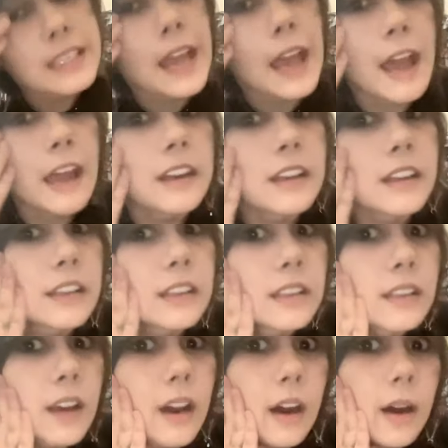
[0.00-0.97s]
to add
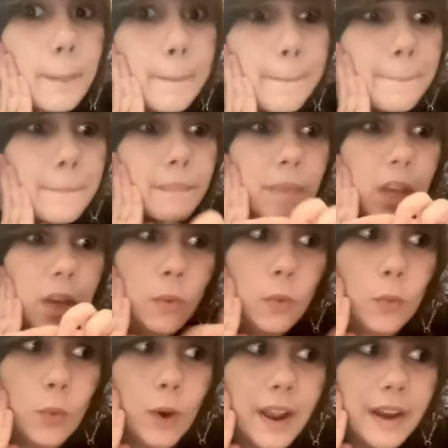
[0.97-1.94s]
in
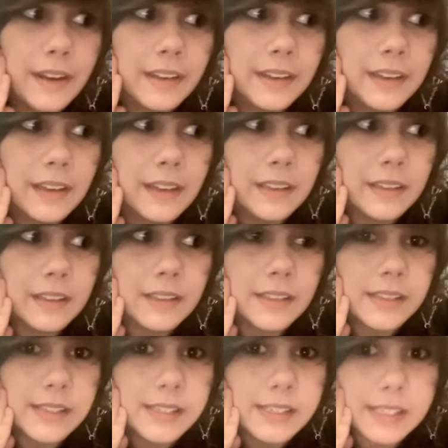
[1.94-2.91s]
1
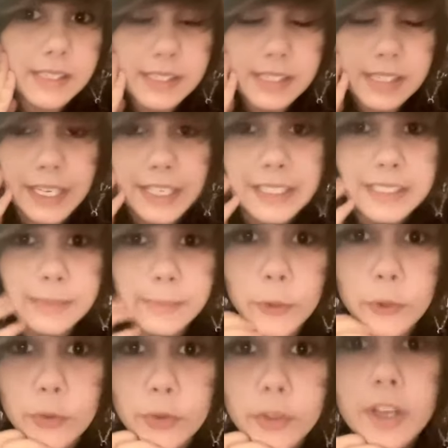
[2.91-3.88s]

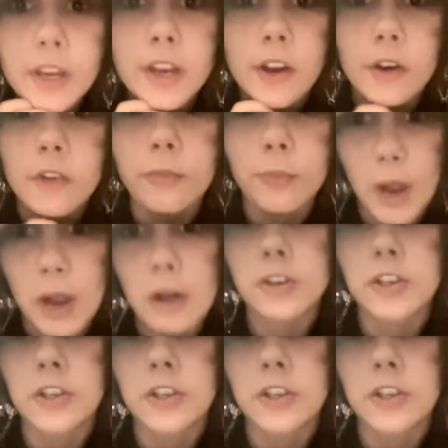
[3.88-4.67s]
teaspoon of brown